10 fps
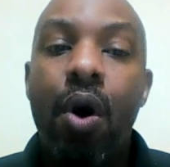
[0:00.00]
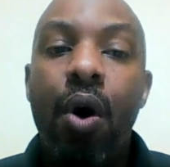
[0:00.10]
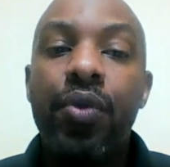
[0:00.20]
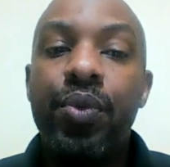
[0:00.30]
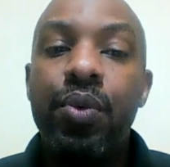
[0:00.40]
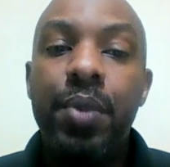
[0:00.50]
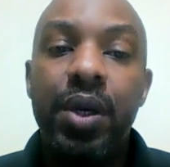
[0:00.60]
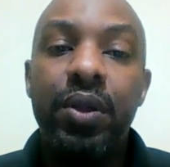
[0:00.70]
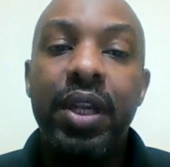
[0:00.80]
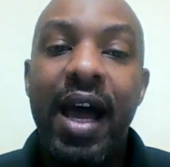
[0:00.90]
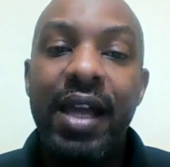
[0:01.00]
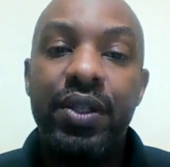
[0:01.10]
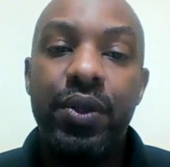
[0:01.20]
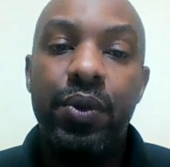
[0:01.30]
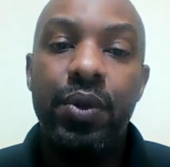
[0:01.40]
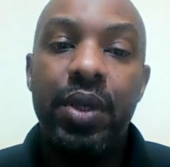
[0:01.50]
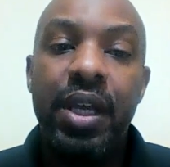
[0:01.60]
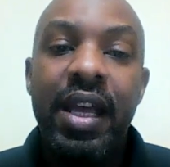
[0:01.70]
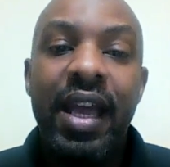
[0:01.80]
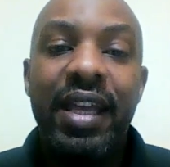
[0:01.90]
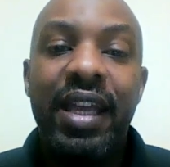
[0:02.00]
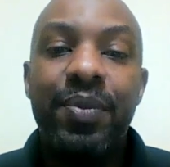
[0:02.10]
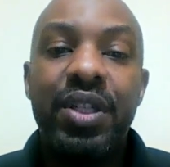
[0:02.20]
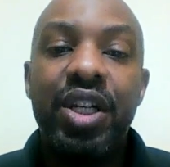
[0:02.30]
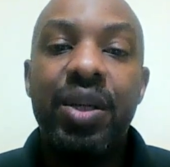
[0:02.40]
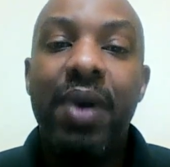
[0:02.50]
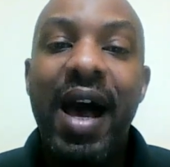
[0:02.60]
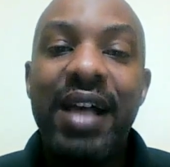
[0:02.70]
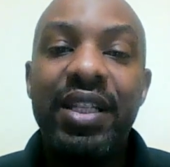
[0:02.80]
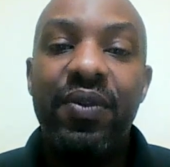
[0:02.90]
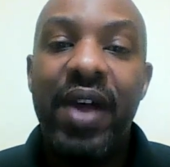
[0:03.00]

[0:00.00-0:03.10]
all through middle and high school and kept such a positive